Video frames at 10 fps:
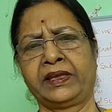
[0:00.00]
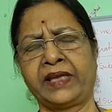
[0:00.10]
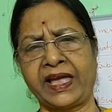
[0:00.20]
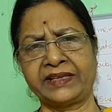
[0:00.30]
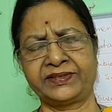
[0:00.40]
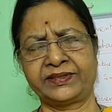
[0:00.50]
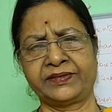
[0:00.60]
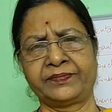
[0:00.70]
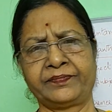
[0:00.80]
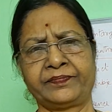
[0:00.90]
caste,
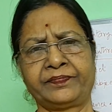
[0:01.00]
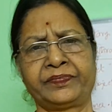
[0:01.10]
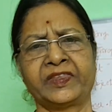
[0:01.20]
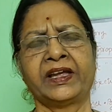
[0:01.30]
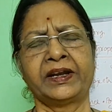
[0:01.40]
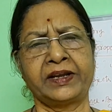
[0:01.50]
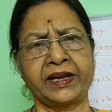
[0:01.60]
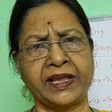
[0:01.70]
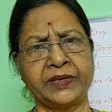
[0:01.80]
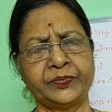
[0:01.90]

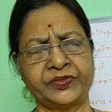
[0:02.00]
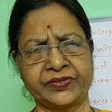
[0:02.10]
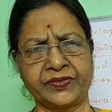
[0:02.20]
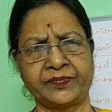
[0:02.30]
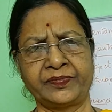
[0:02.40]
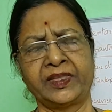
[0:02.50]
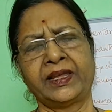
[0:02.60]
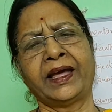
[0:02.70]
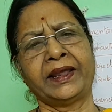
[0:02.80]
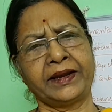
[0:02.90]
tribes,
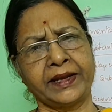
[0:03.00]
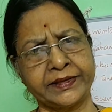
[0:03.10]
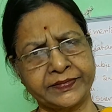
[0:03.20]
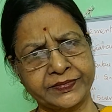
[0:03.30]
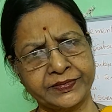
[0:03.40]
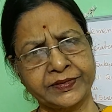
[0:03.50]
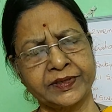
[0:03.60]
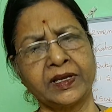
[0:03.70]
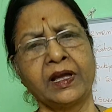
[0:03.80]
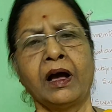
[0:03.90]
race,
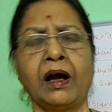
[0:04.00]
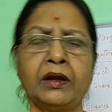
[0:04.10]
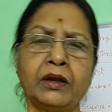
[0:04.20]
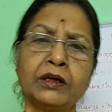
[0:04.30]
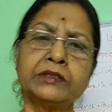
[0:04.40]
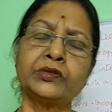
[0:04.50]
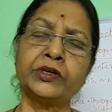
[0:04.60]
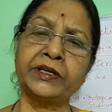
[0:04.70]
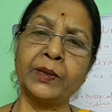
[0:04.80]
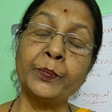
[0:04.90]
and
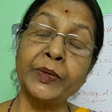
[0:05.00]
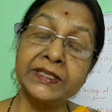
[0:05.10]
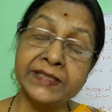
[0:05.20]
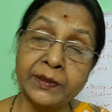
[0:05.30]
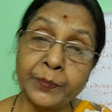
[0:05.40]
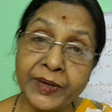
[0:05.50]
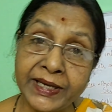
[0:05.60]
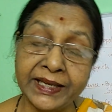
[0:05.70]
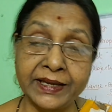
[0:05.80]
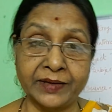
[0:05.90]
also temples and
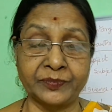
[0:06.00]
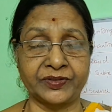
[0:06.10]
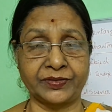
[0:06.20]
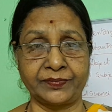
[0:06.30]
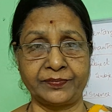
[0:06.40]
pilgrims.